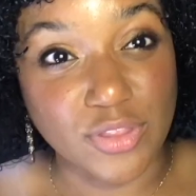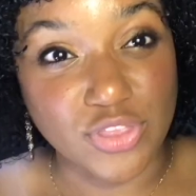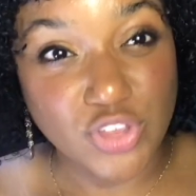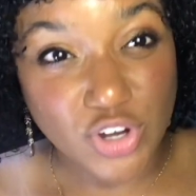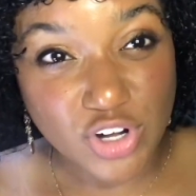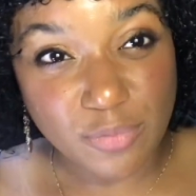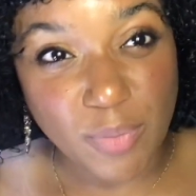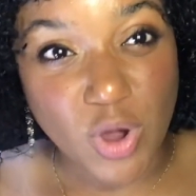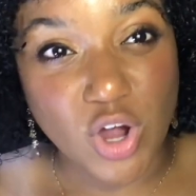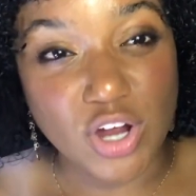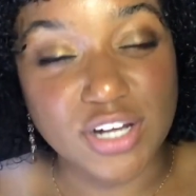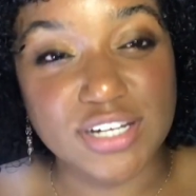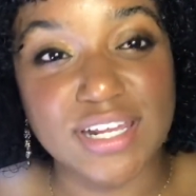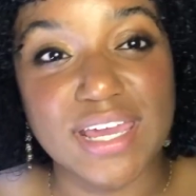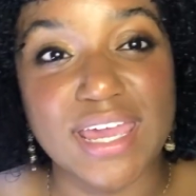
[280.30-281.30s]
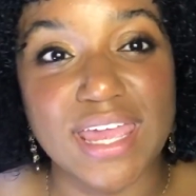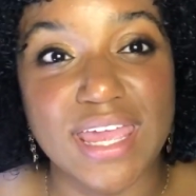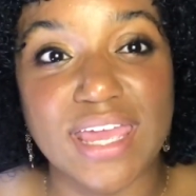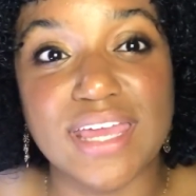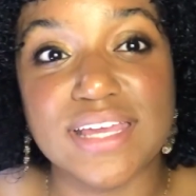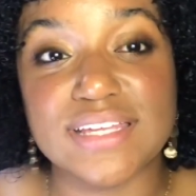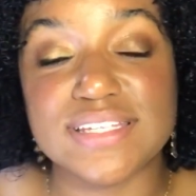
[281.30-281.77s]
The third part
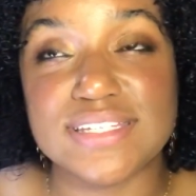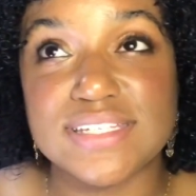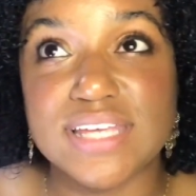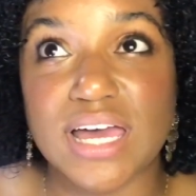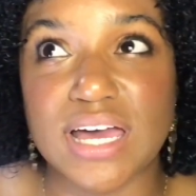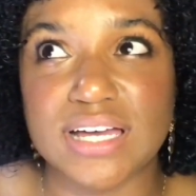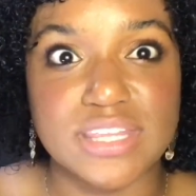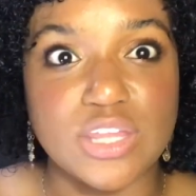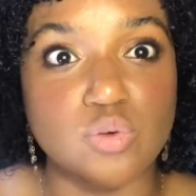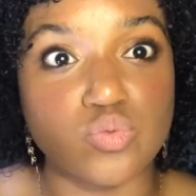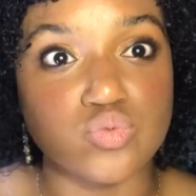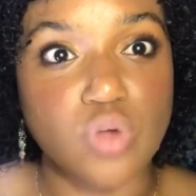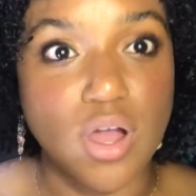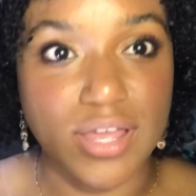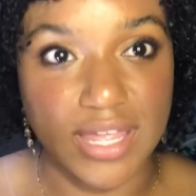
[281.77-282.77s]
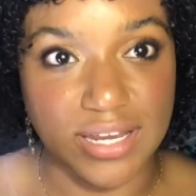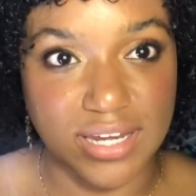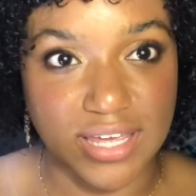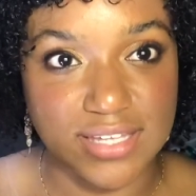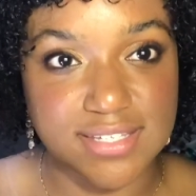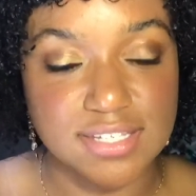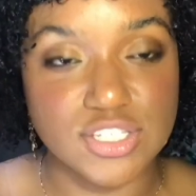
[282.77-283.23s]
is the
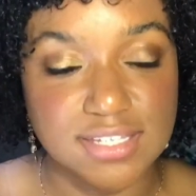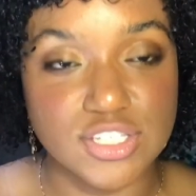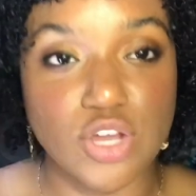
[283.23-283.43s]
rockiness.